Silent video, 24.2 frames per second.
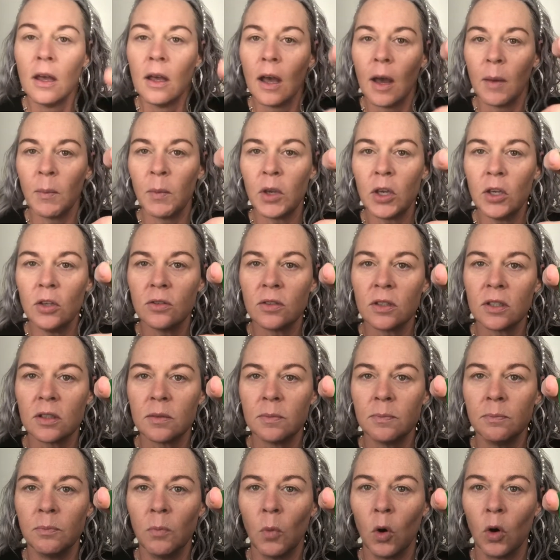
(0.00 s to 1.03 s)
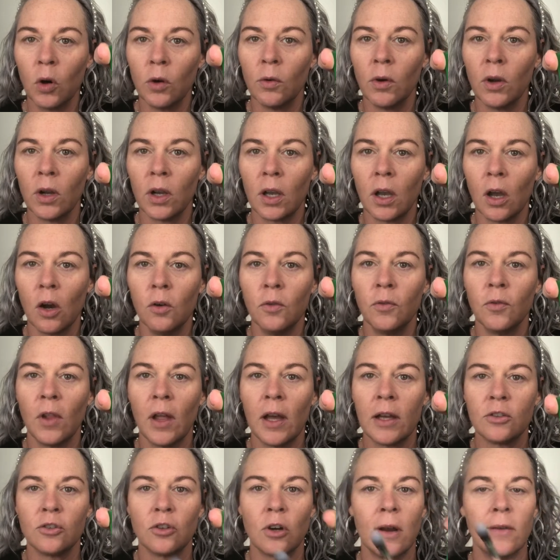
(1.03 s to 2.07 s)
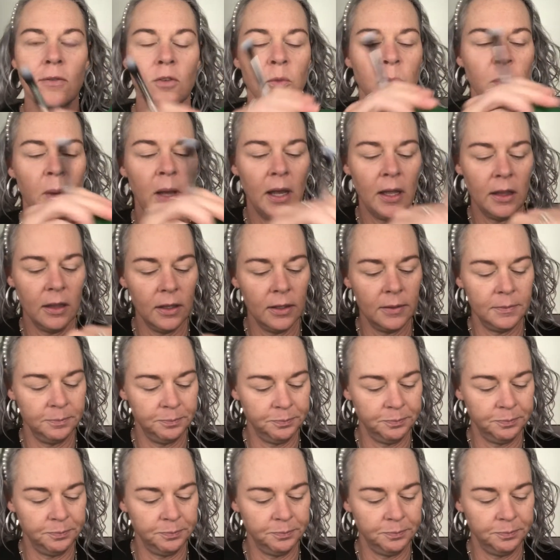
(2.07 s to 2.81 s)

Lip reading: I'm going to use this Moira Go Fly Travel palette.